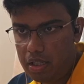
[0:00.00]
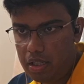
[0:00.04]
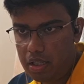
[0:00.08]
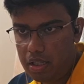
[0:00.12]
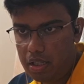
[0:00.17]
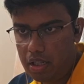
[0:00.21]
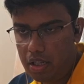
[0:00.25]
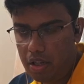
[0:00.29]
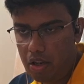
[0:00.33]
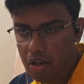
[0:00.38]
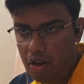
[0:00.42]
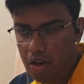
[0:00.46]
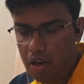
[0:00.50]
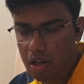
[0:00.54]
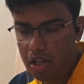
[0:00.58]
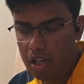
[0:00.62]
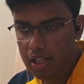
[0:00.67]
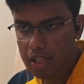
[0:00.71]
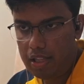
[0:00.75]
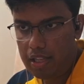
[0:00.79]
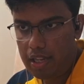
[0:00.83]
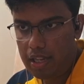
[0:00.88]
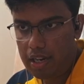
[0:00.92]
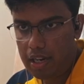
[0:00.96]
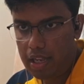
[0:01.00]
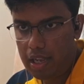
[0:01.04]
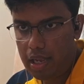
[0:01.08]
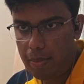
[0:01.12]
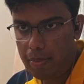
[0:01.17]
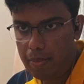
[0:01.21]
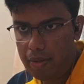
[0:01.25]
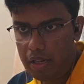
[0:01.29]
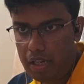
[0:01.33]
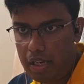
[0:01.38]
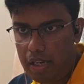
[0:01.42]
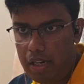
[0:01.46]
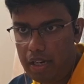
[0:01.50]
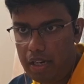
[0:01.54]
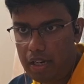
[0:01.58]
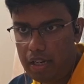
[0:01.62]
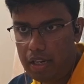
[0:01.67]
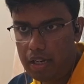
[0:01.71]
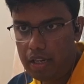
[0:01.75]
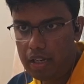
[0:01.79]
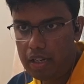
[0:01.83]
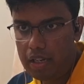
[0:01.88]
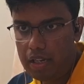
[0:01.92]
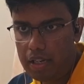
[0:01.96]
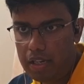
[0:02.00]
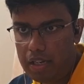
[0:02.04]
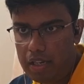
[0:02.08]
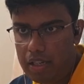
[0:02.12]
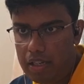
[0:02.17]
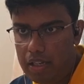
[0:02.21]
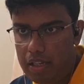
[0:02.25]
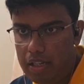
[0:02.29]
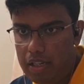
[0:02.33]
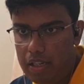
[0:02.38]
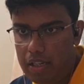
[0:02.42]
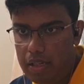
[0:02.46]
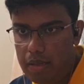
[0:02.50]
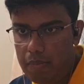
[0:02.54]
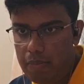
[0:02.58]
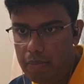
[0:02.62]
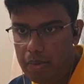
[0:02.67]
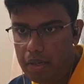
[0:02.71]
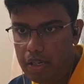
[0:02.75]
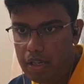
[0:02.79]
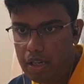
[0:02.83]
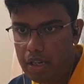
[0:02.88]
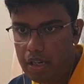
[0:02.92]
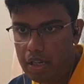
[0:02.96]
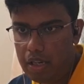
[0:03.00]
not let that happen. But